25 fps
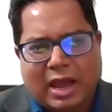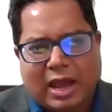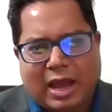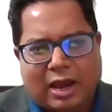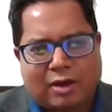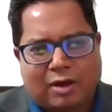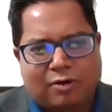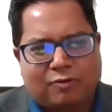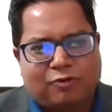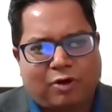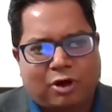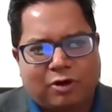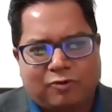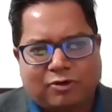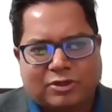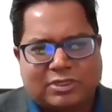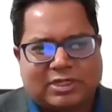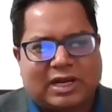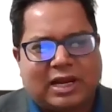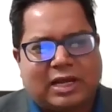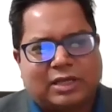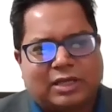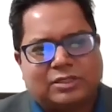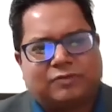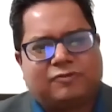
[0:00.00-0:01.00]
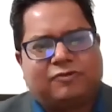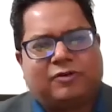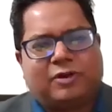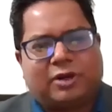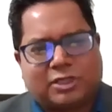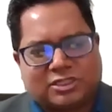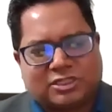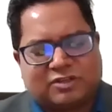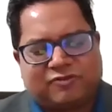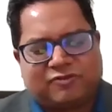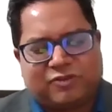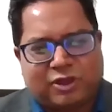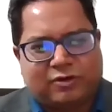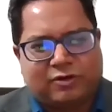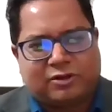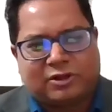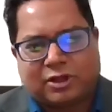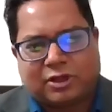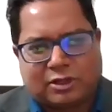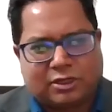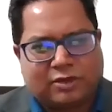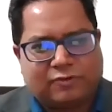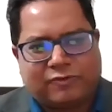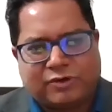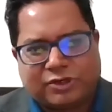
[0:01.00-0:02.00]
What was the larger philosophy
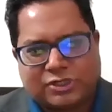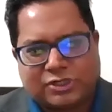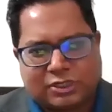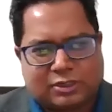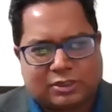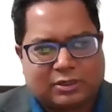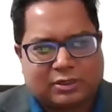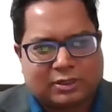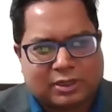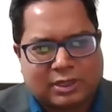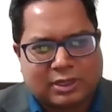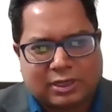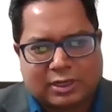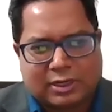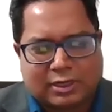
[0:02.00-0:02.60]
or the vision?